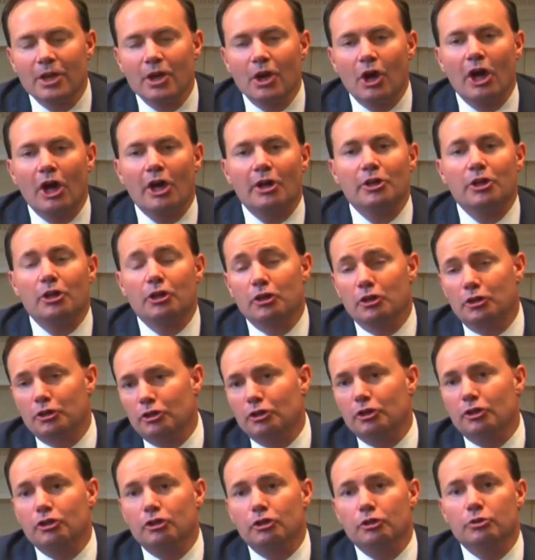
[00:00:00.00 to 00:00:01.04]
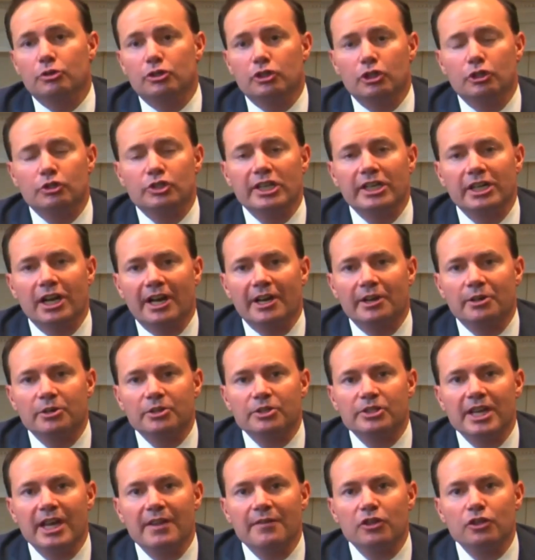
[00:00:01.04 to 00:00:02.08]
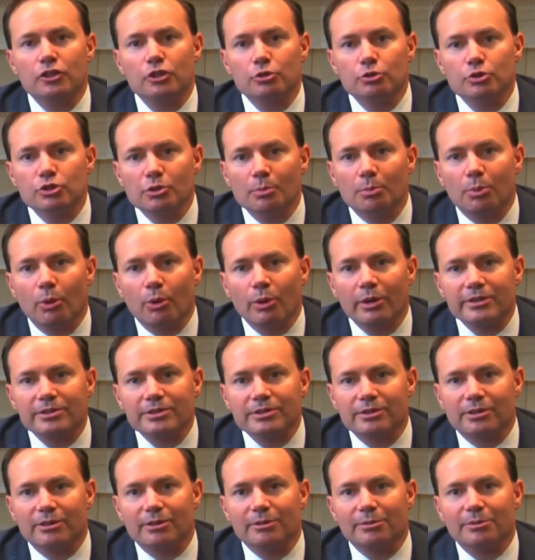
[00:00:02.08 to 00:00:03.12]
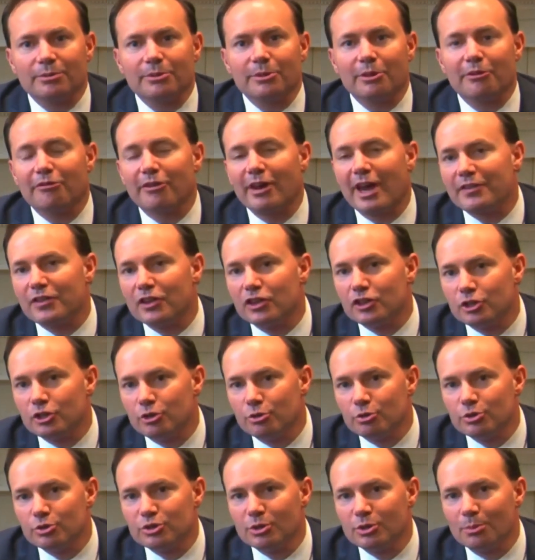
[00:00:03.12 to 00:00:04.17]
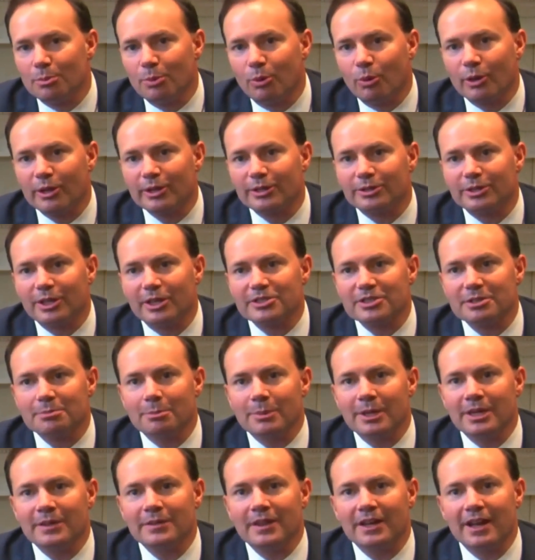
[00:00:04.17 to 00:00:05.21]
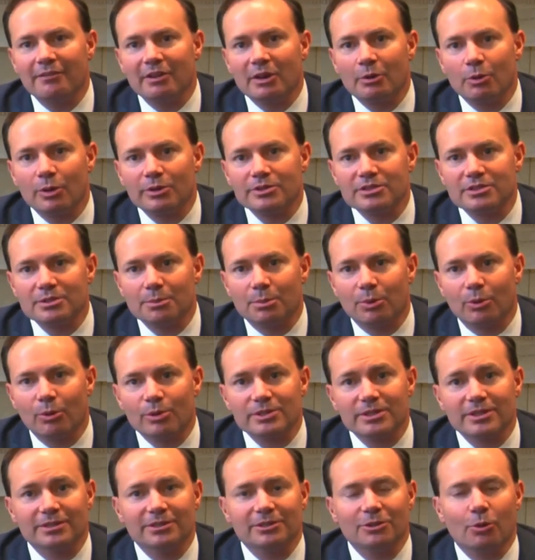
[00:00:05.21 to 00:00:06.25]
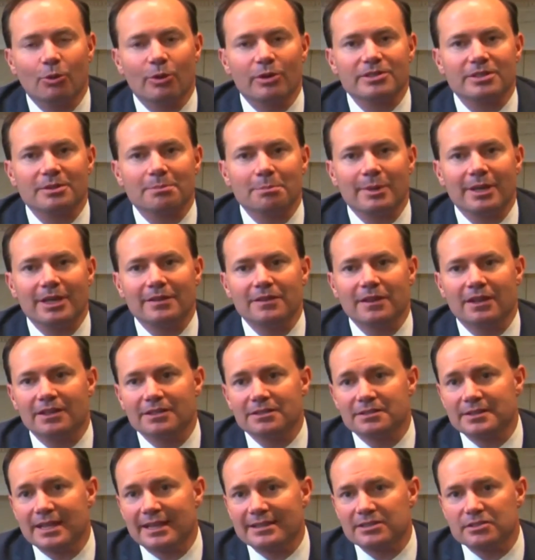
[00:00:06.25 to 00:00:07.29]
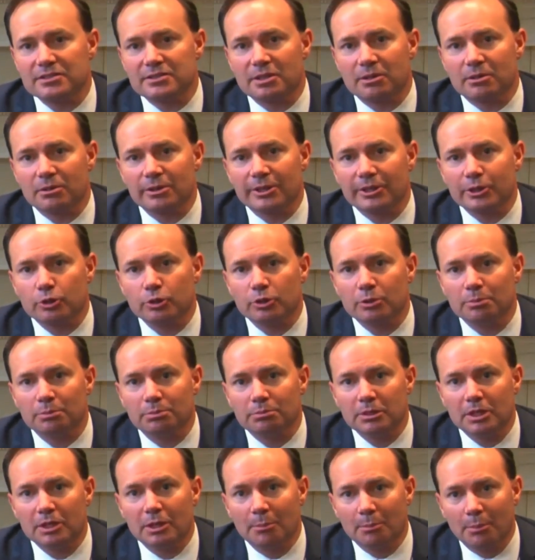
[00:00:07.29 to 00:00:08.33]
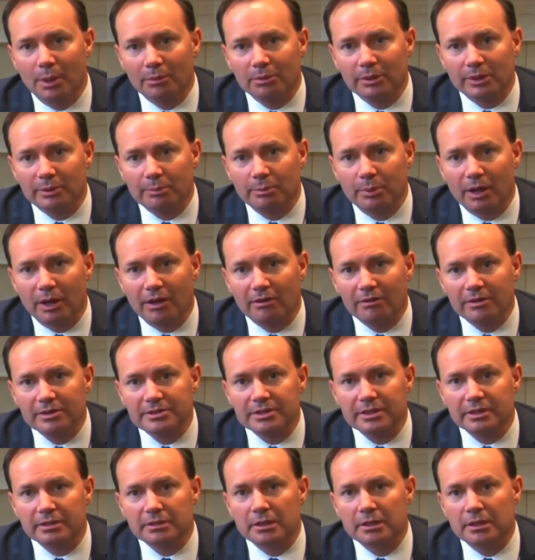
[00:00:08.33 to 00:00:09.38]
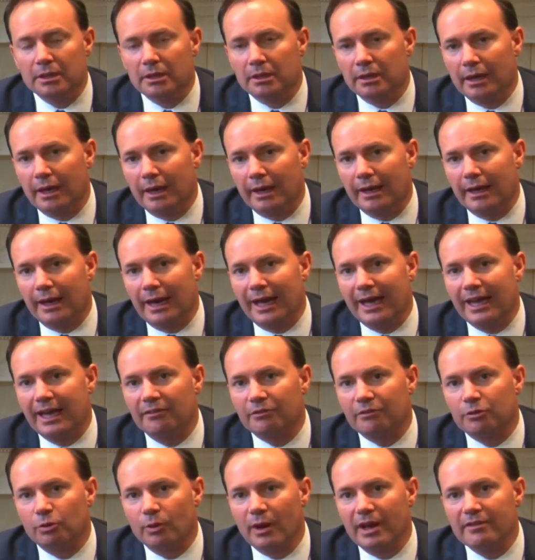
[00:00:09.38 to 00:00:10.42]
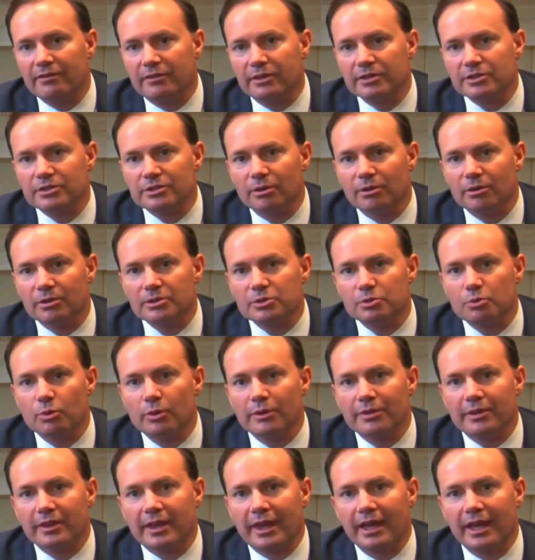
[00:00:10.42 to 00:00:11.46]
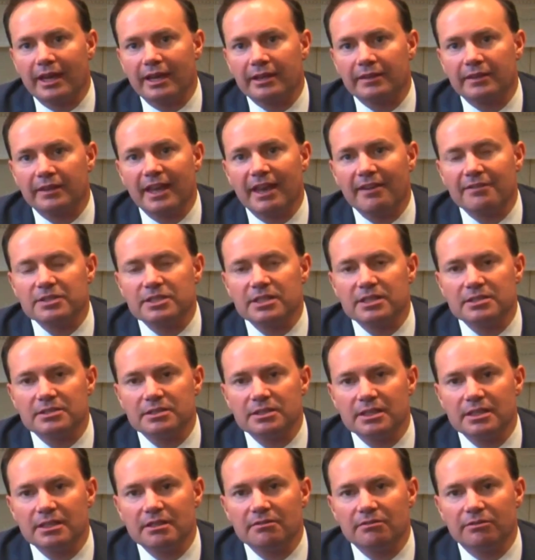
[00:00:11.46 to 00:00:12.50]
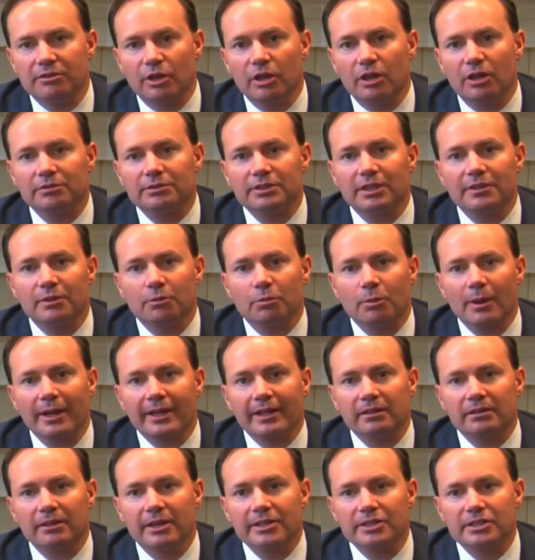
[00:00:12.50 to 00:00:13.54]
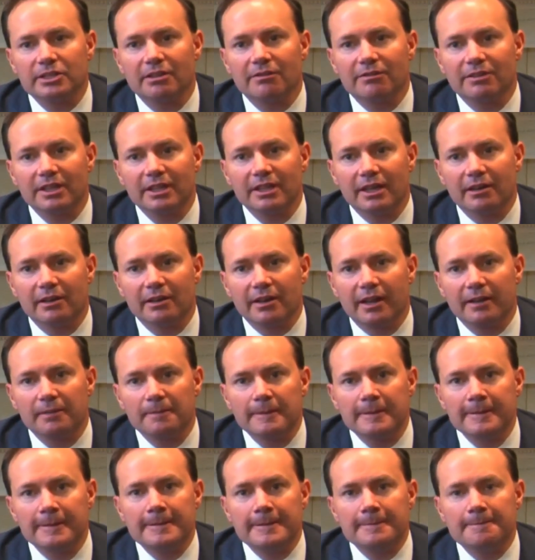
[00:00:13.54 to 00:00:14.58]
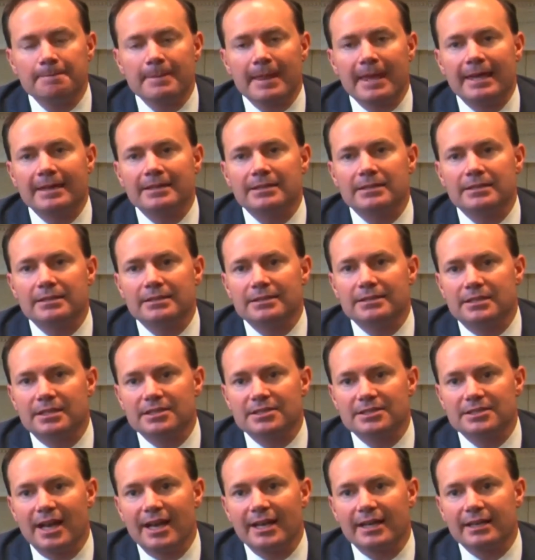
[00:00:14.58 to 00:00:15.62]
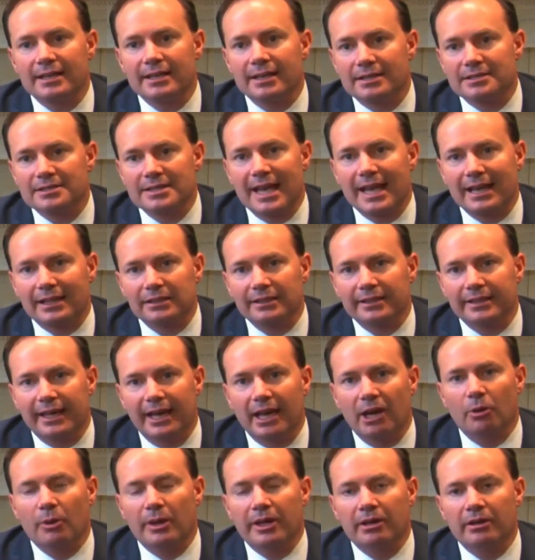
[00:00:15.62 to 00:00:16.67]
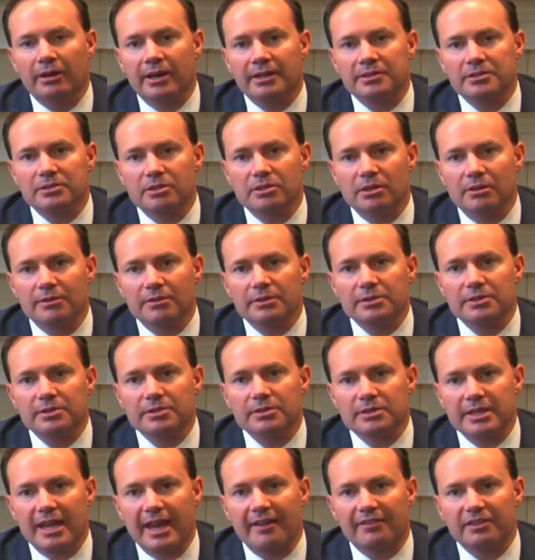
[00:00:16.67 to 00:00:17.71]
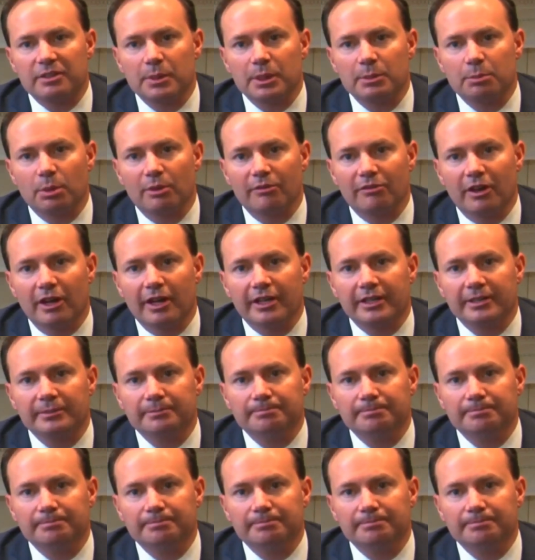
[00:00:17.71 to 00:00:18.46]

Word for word: Uh, Eugene, I understand that you support it, sir. The fact that you support it doesn't mean that everyone supports it, nor does it mean that it's necessarily good public policy. I, I have grave concerns with getting the FCC involved in the regulation of the internet and deciding exactly how internet services have to be provided.